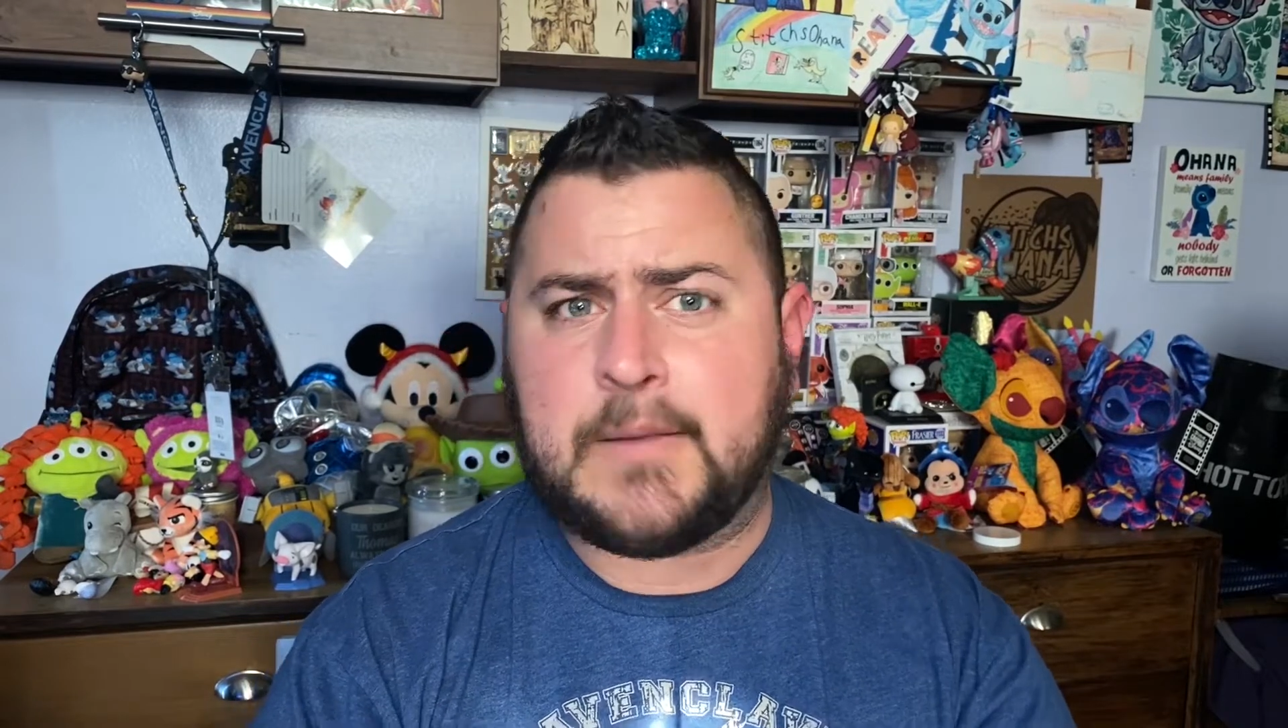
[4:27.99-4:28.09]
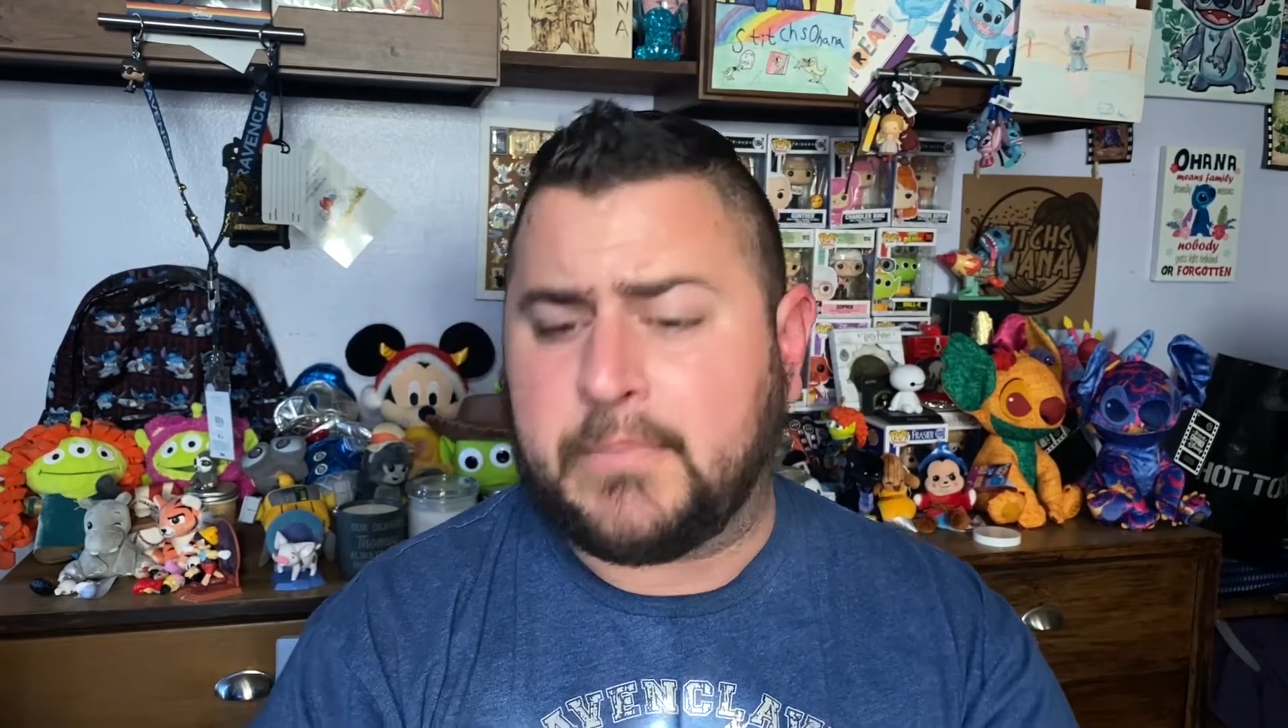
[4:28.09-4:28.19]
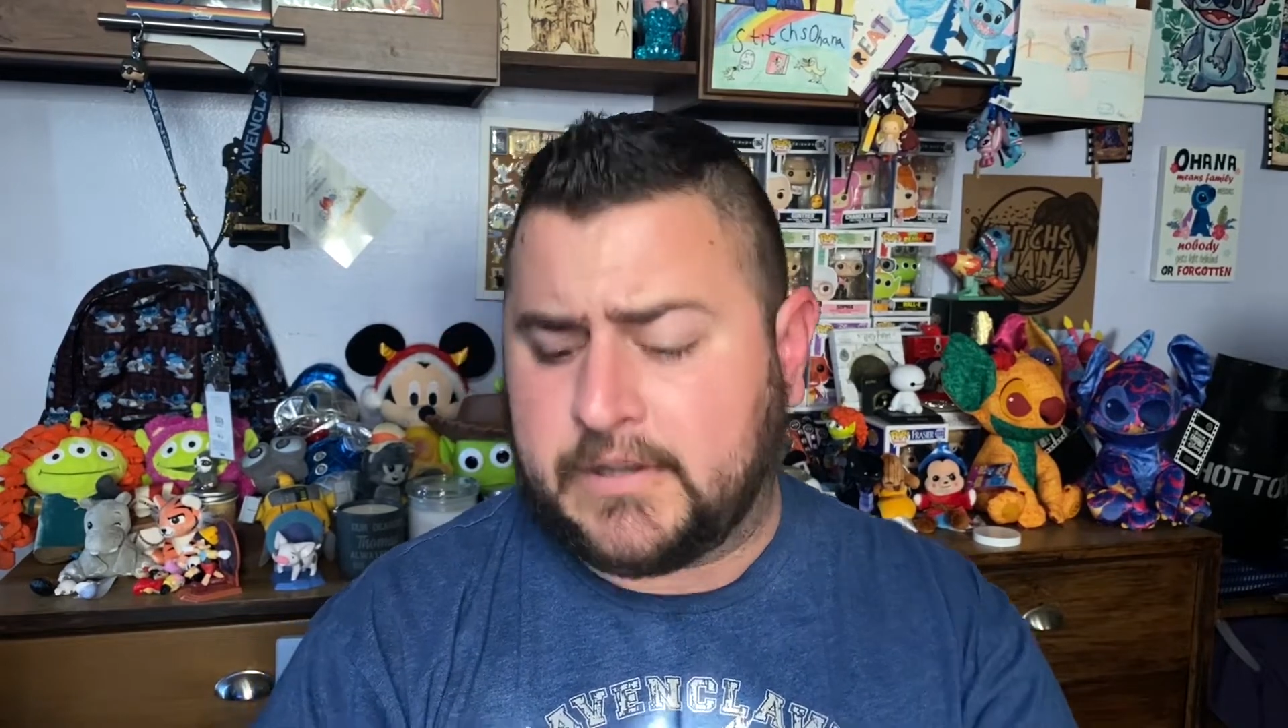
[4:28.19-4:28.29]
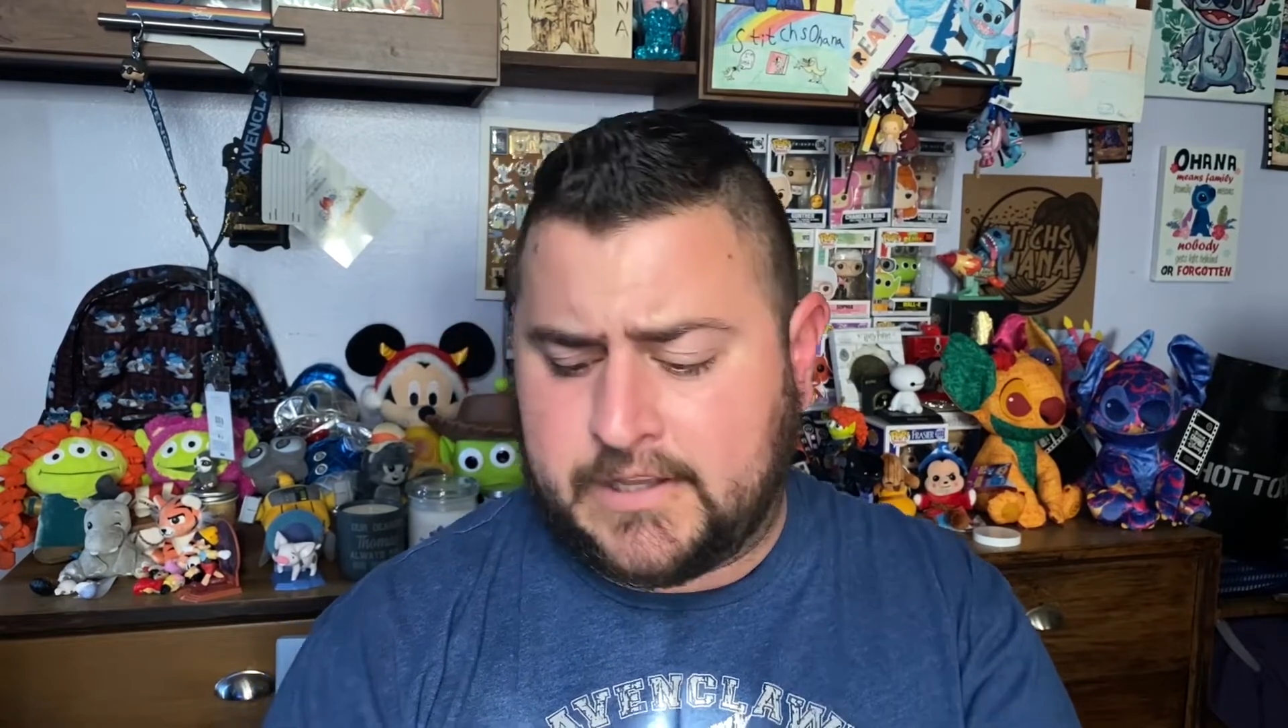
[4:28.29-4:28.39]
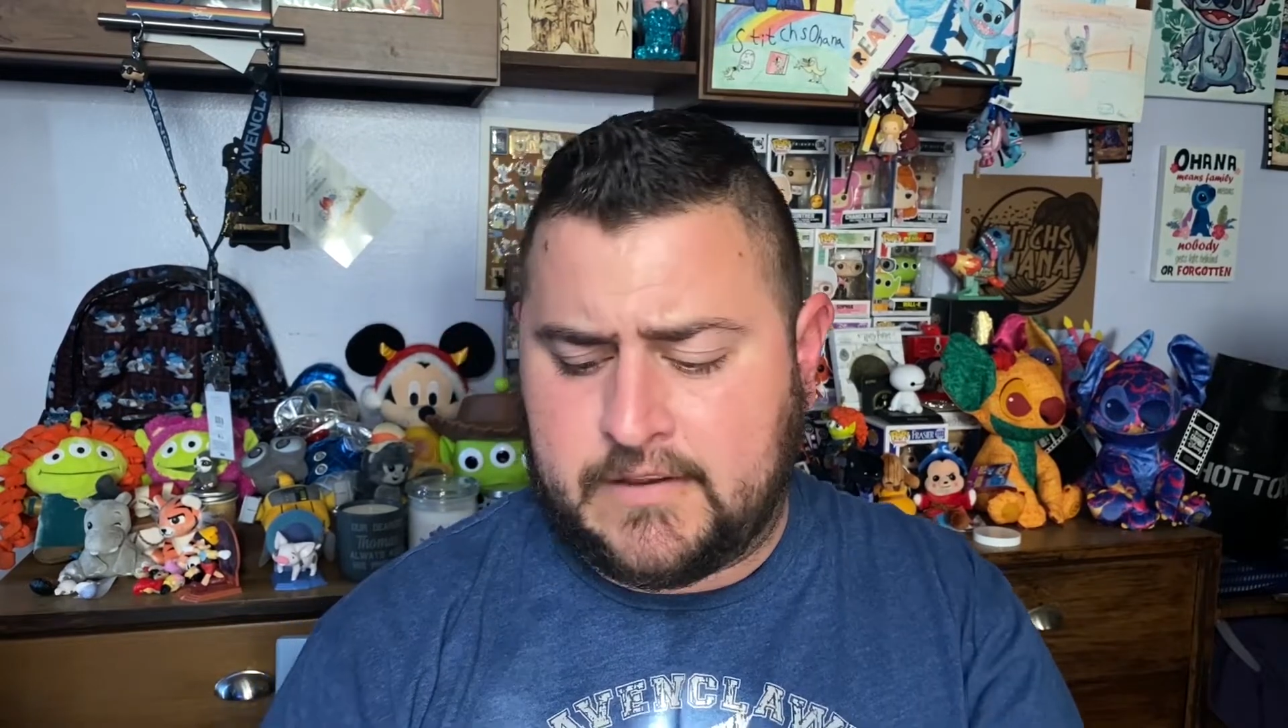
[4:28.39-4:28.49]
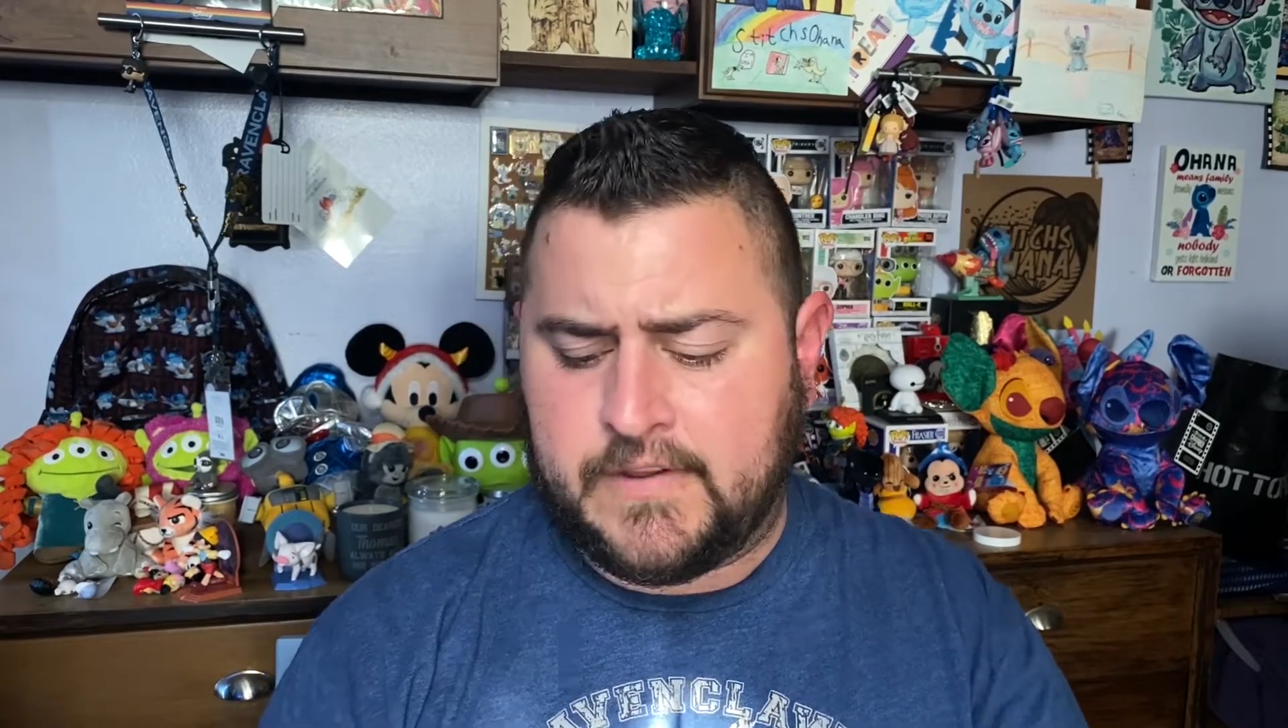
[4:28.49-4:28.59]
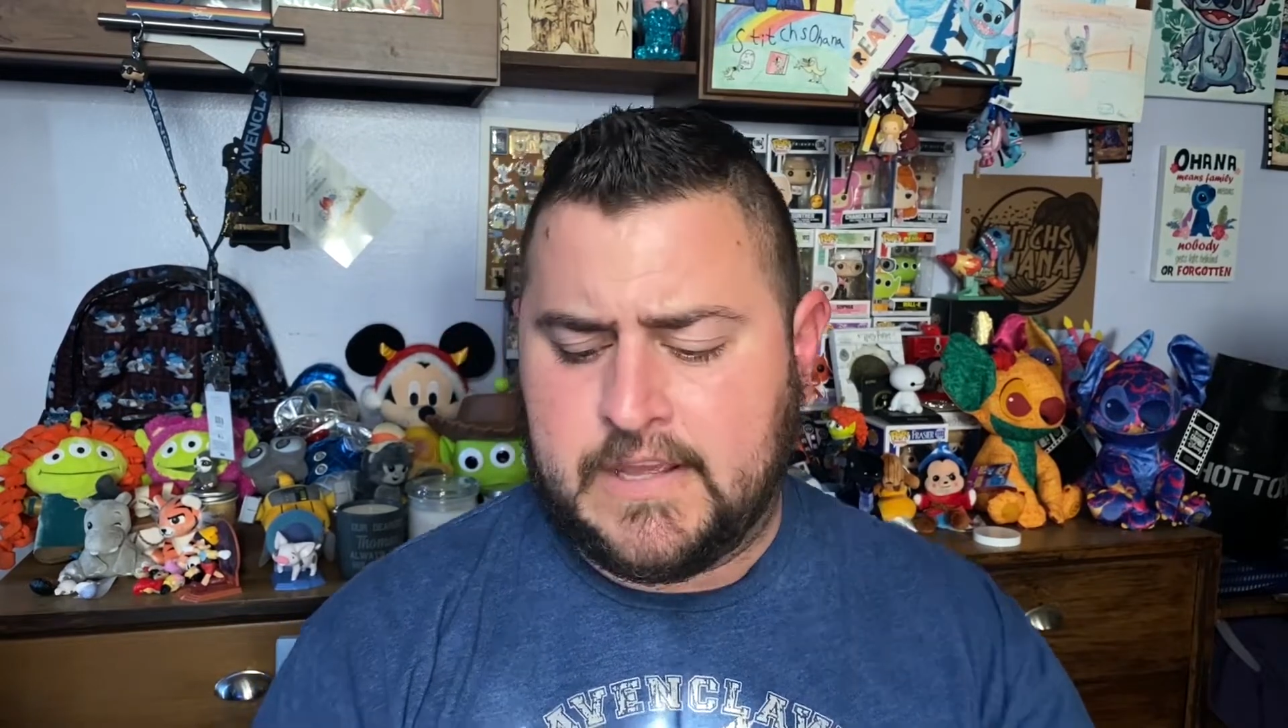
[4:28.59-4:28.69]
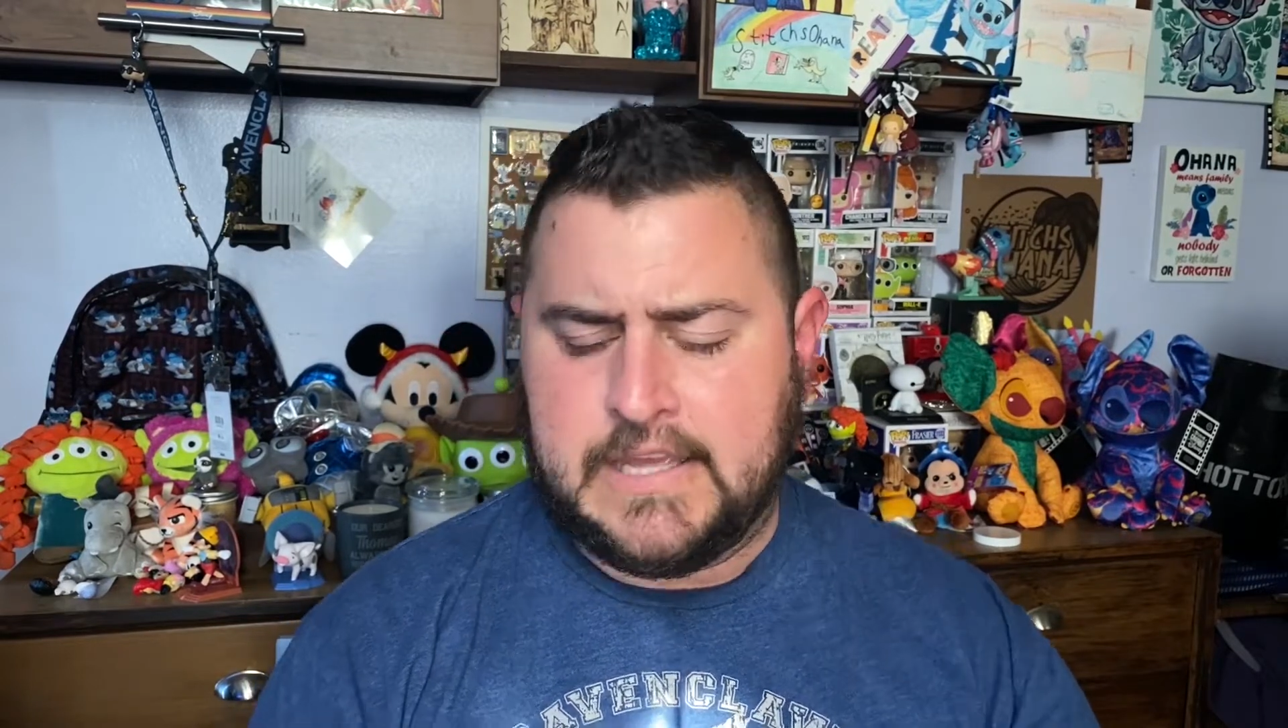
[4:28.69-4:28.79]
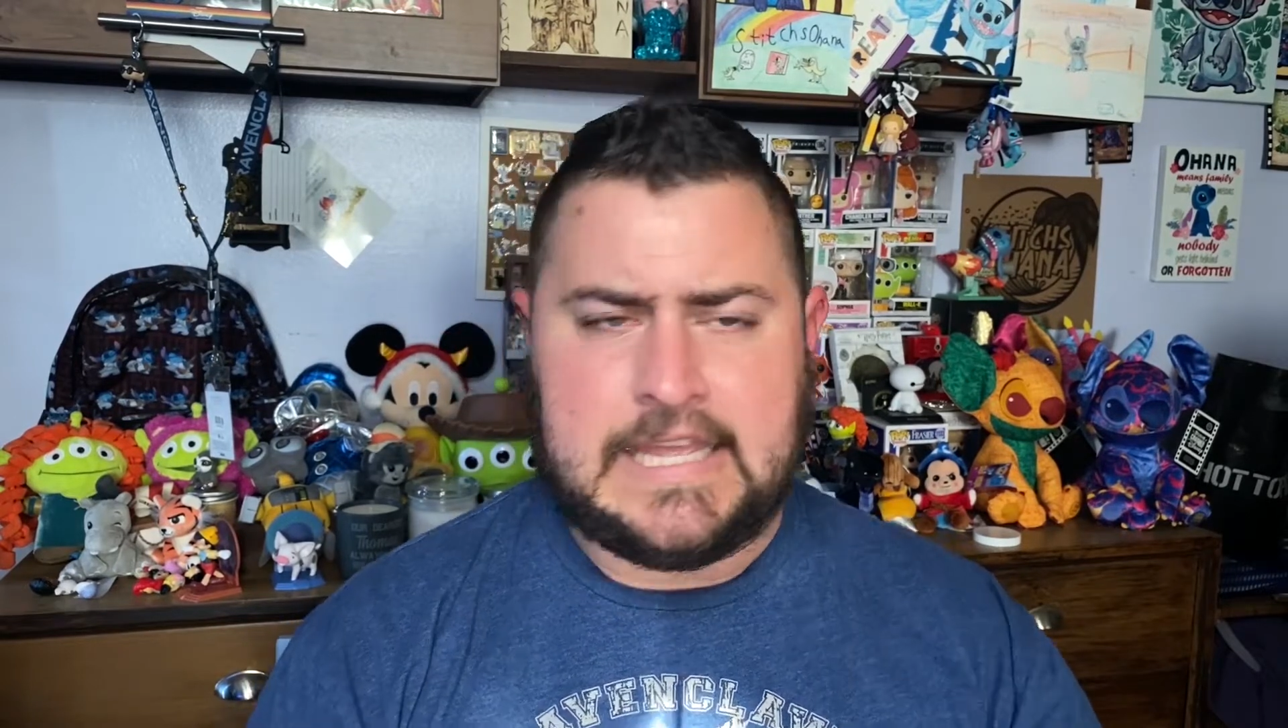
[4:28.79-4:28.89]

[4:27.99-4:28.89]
I believe,